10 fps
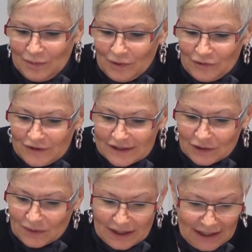
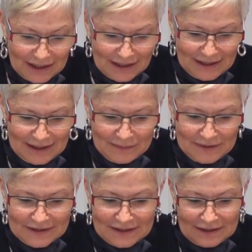Professor Kerem
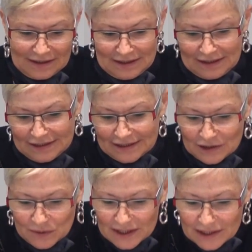is a
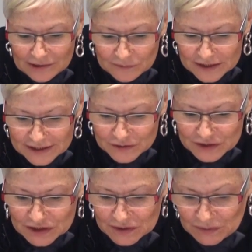historian and
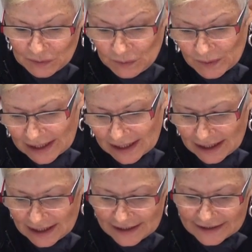researcher on Greek
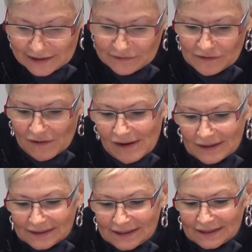and
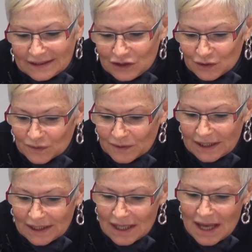Sephardic Jewry,